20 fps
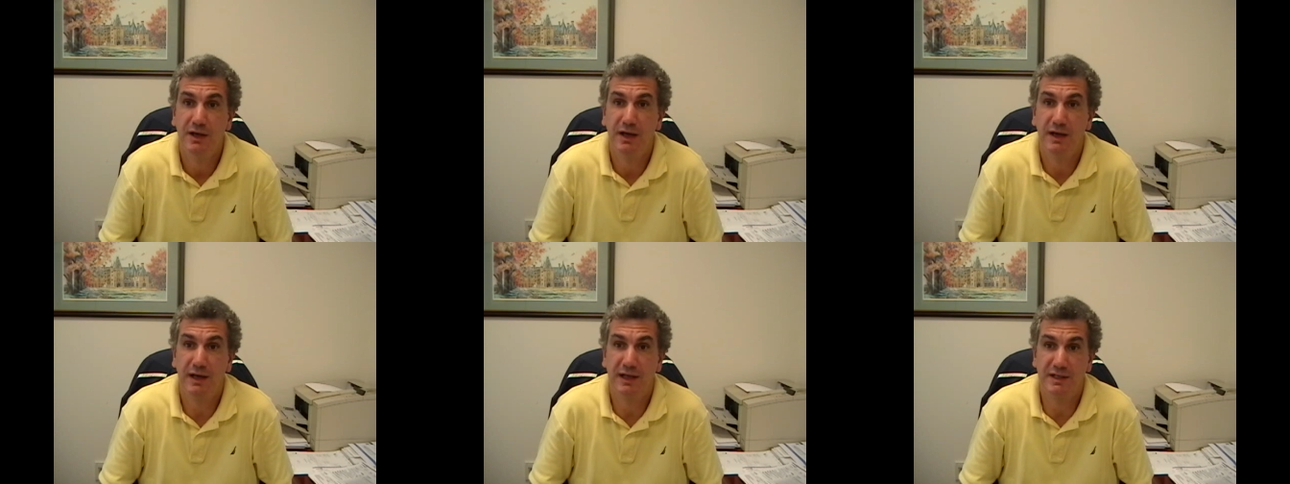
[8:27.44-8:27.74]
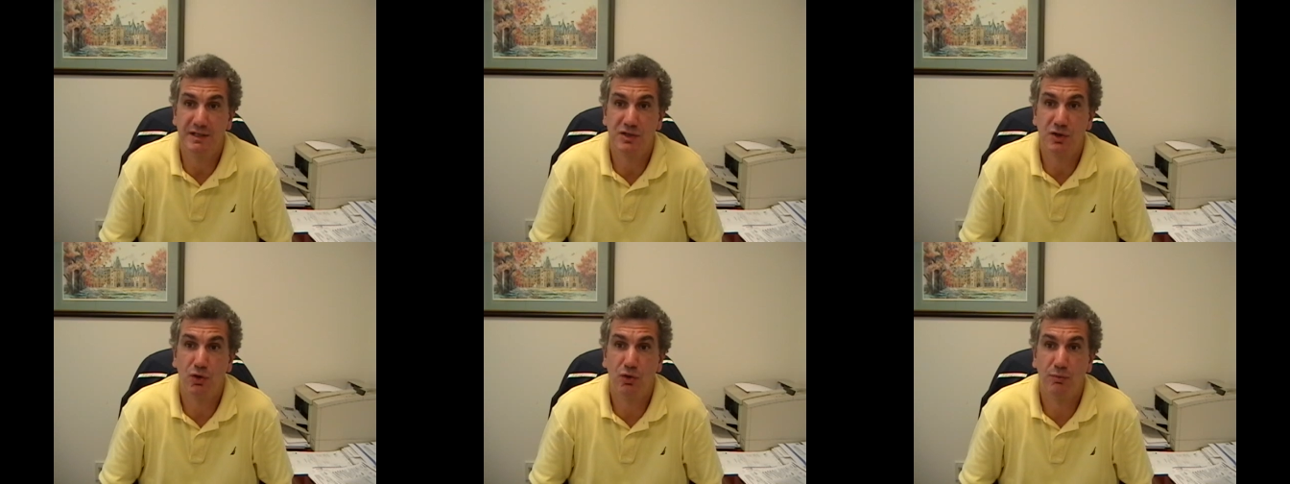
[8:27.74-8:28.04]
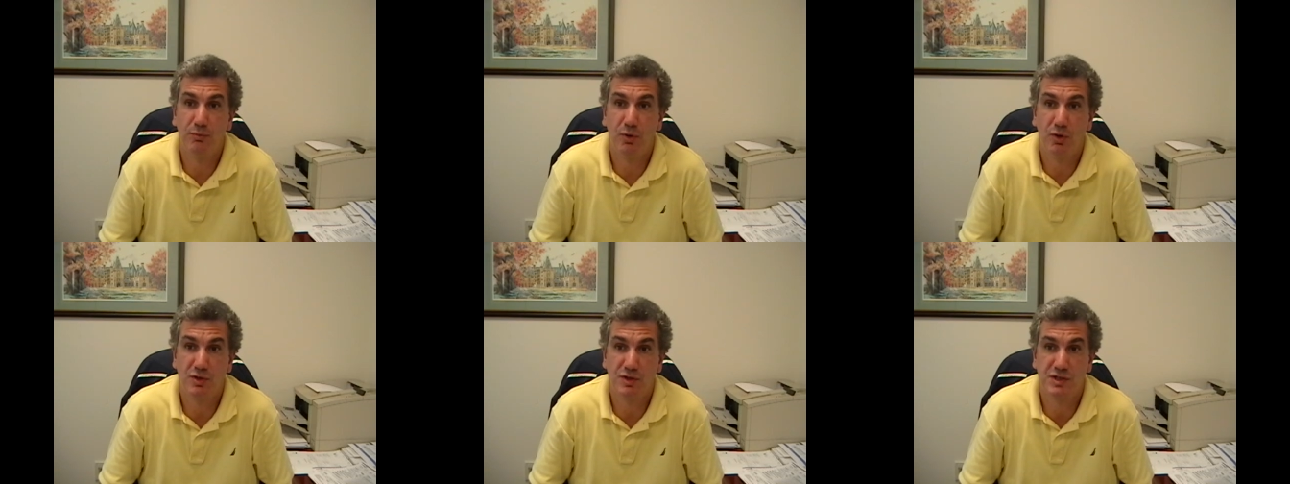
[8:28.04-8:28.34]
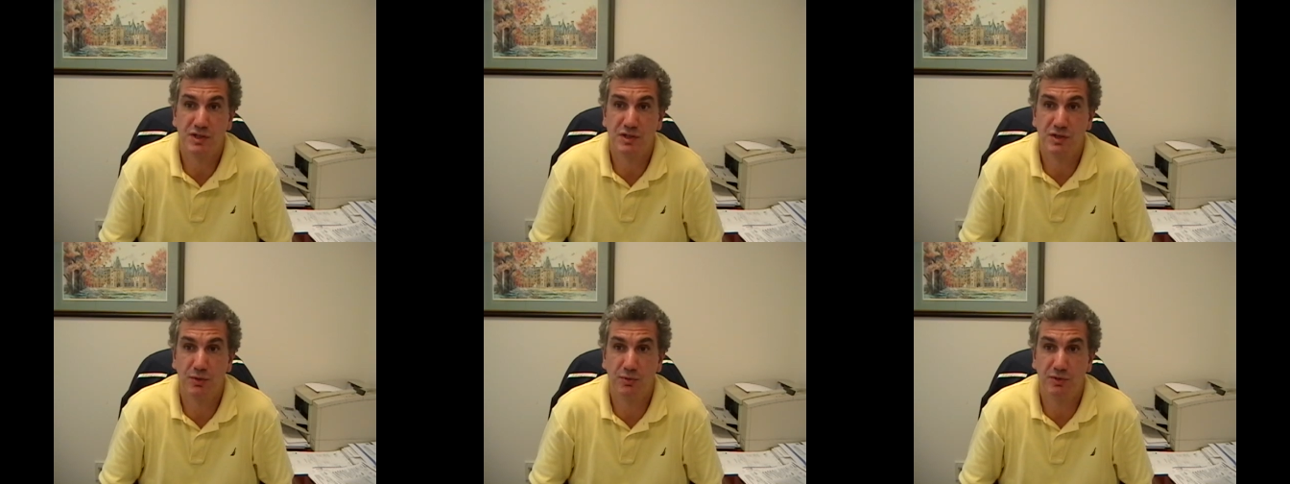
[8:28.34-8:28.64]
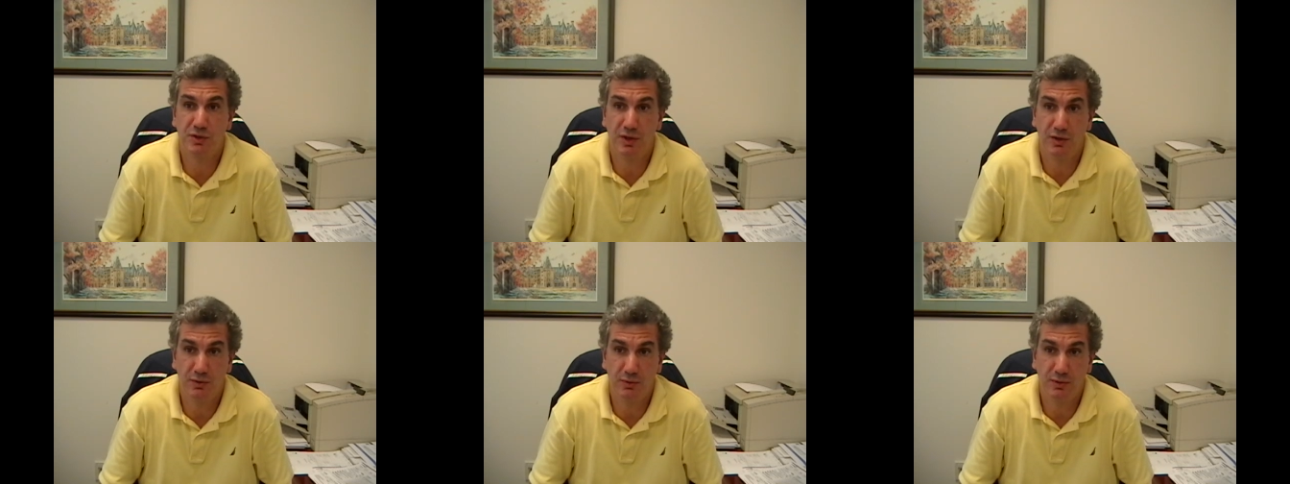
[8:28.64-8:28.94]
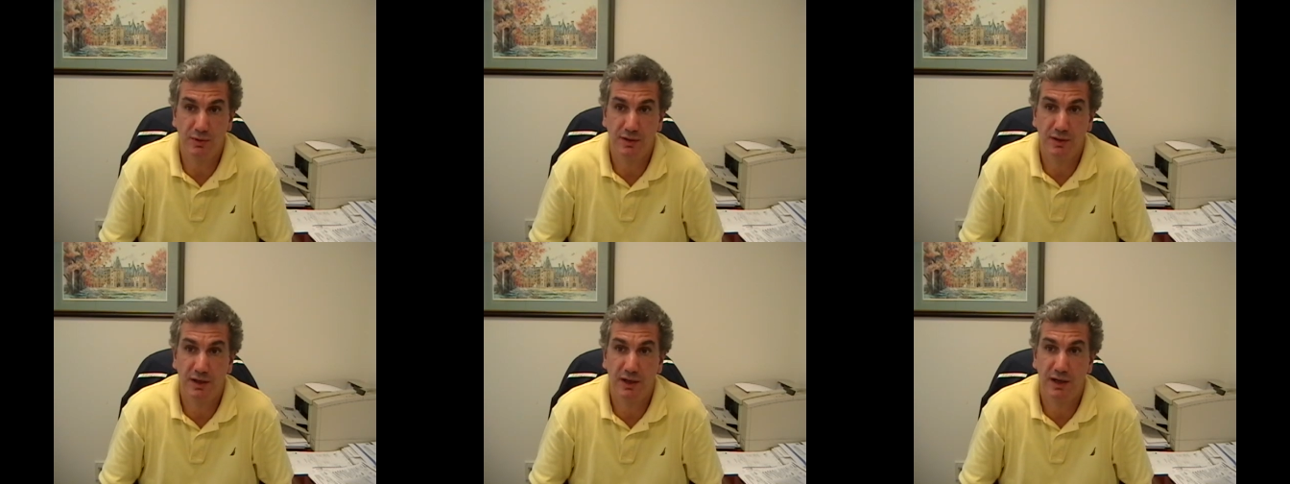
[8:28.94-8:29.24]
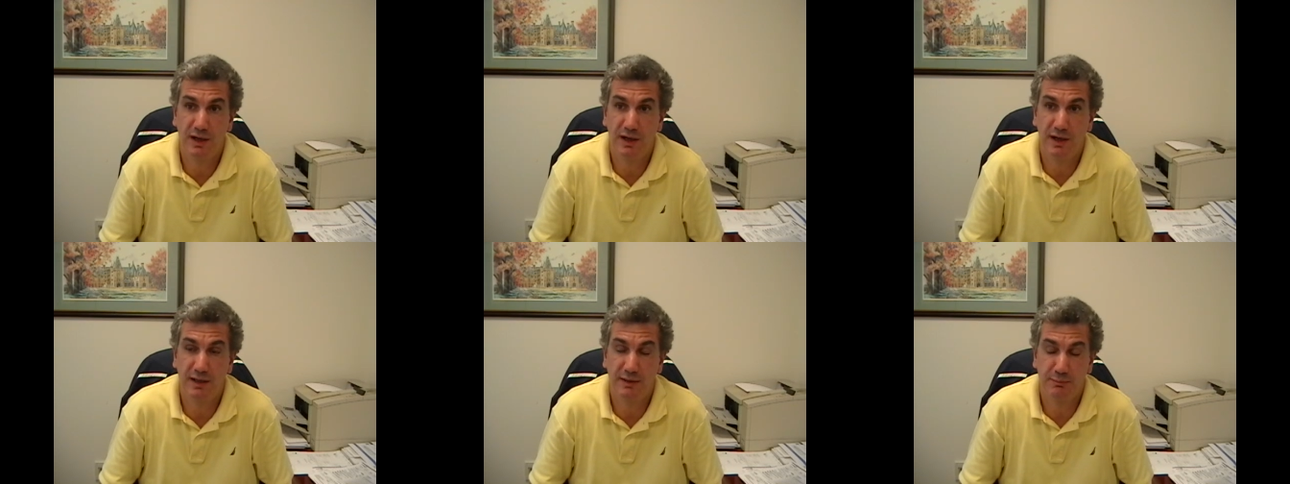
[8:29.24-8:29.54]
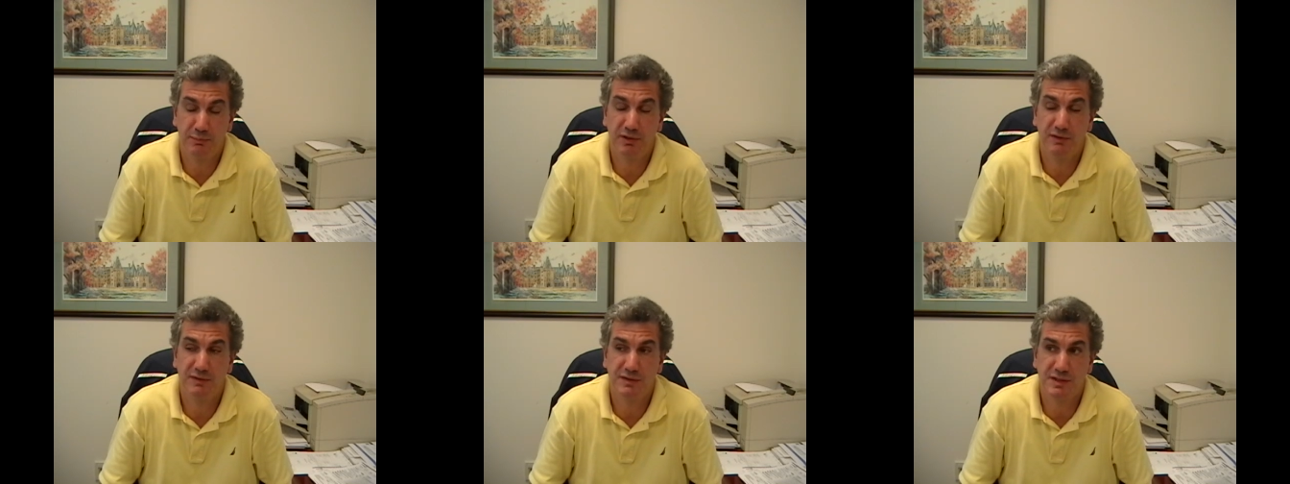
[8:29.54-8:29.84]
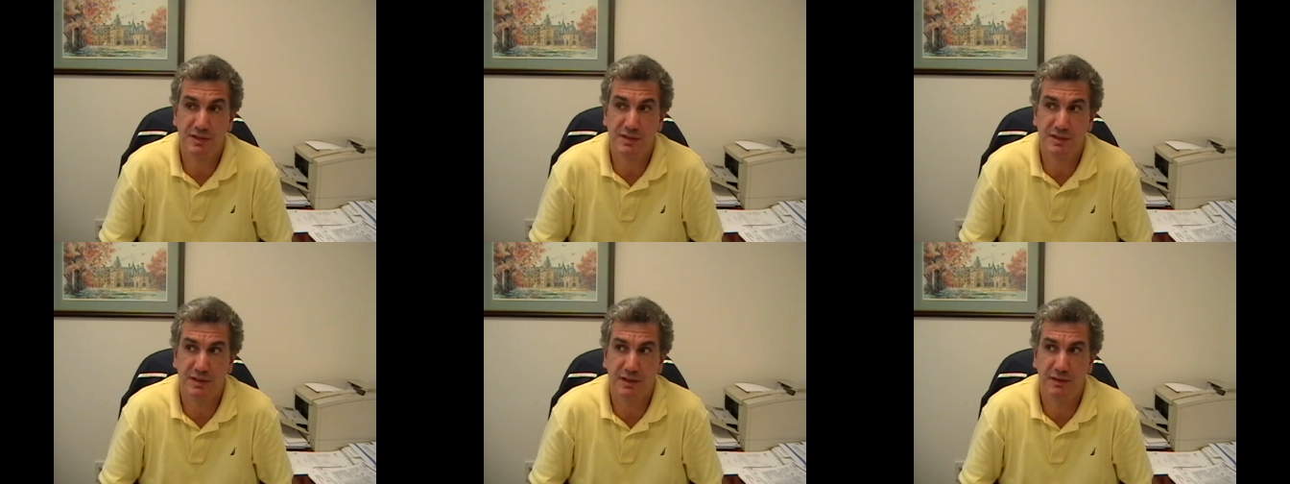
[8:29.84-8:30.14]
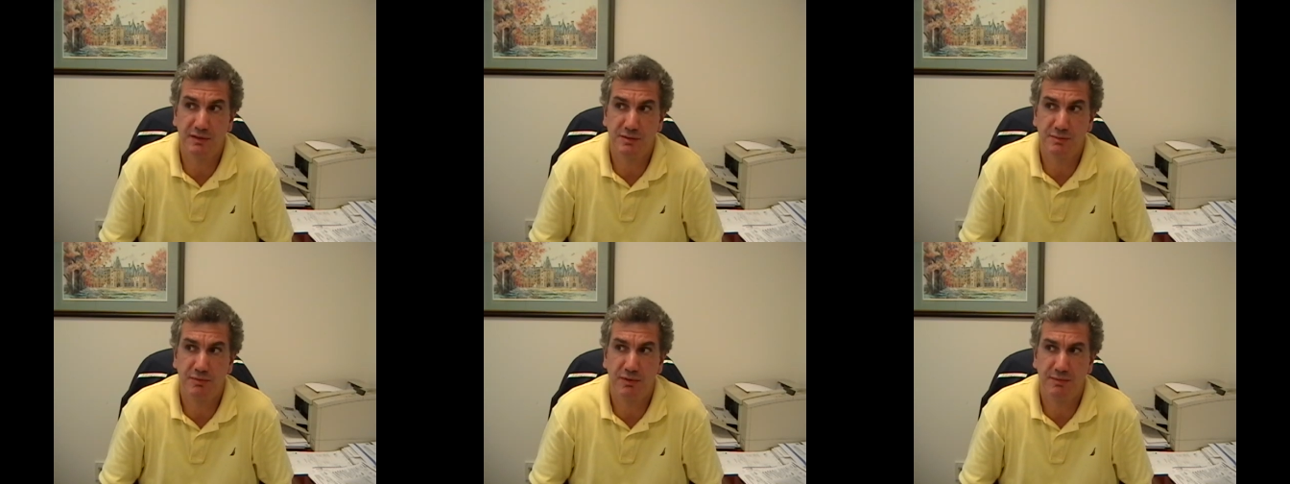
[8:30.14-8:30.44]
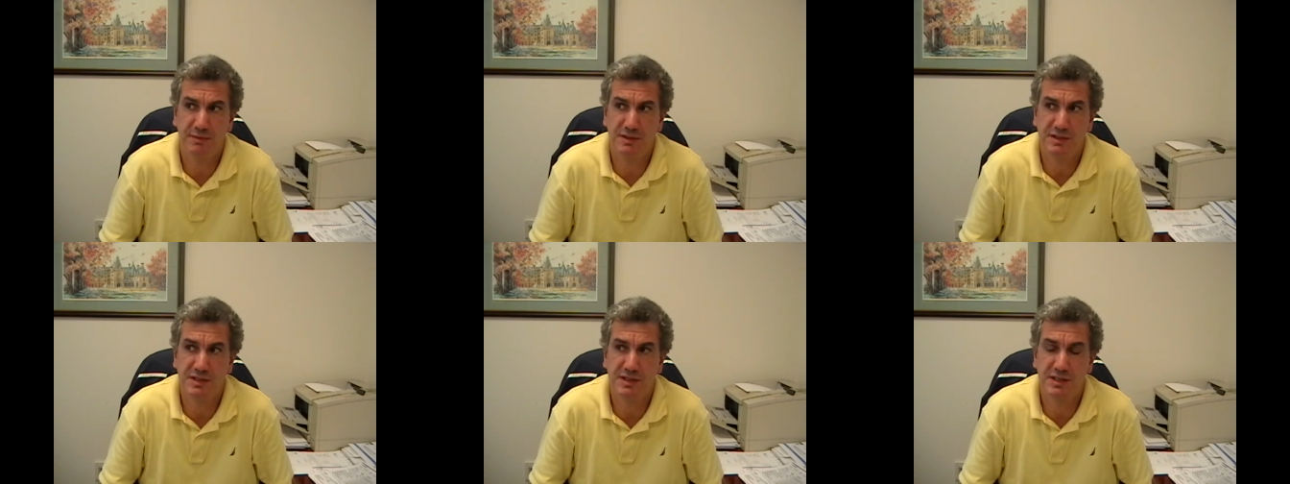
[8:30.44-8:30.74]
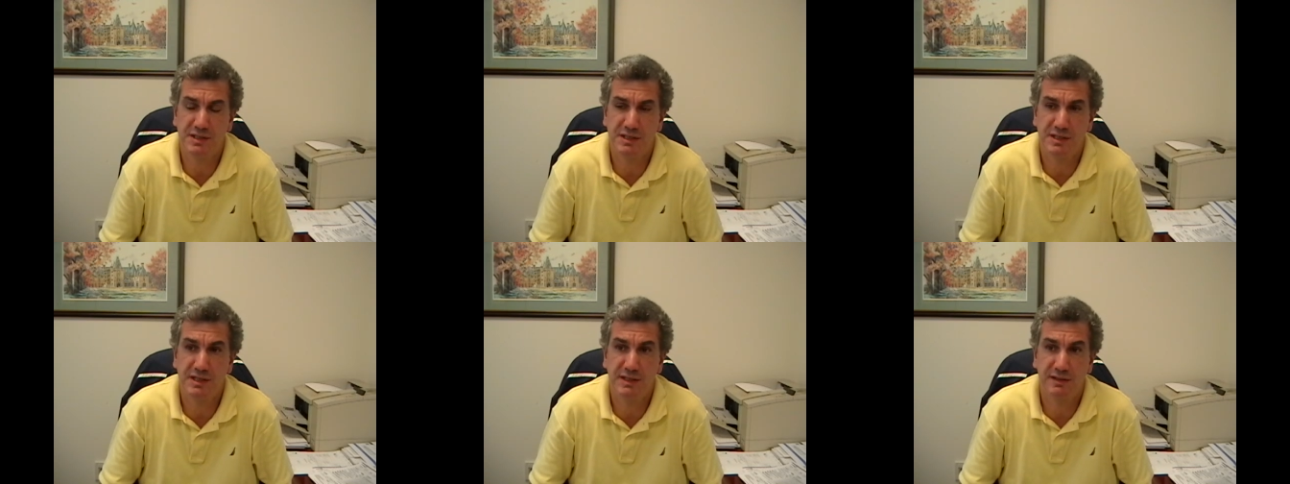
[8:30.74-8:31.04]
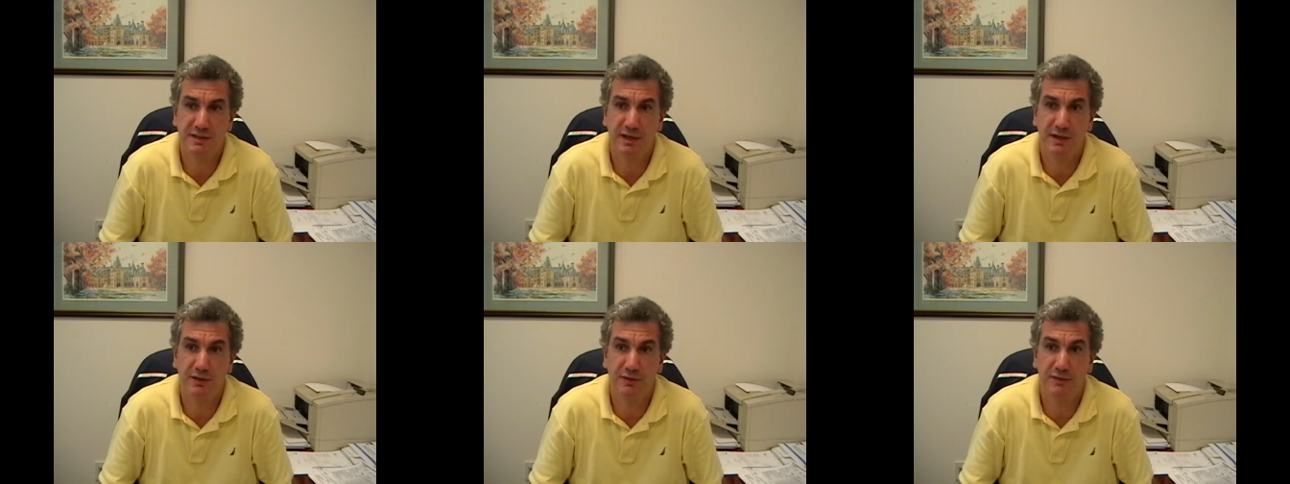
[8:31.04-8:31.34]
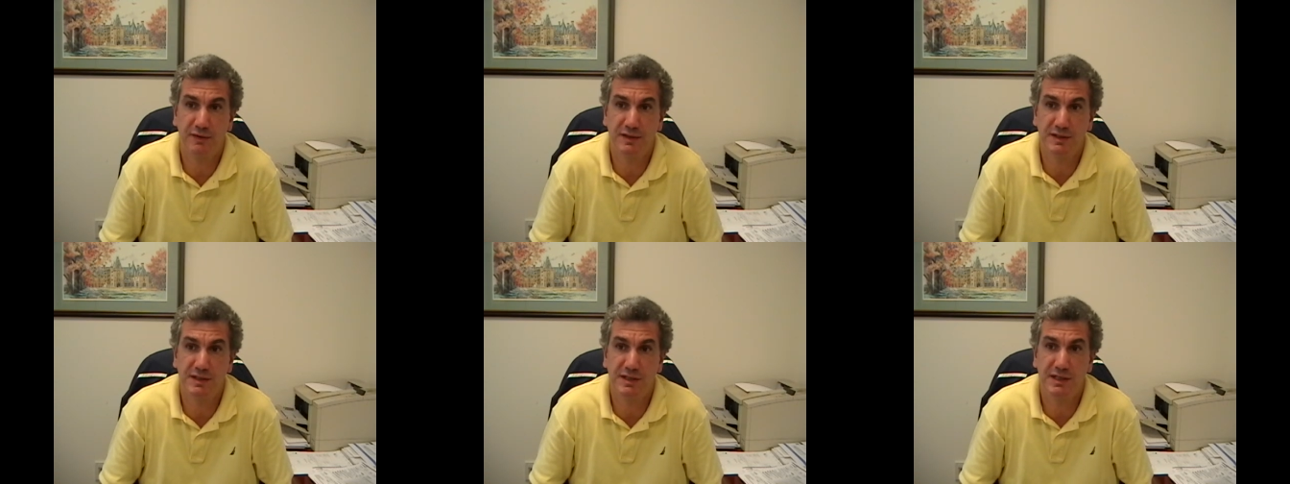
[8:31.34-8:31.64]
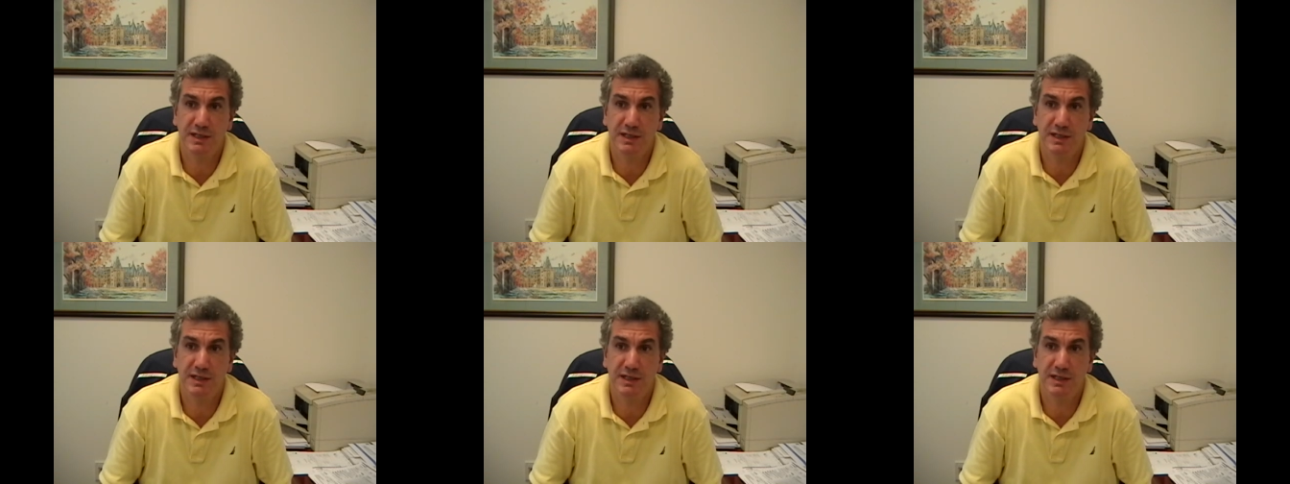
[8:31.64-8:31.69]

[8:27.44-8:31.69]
against Omar Soto. I believe it's, it's probably the 16th title defense.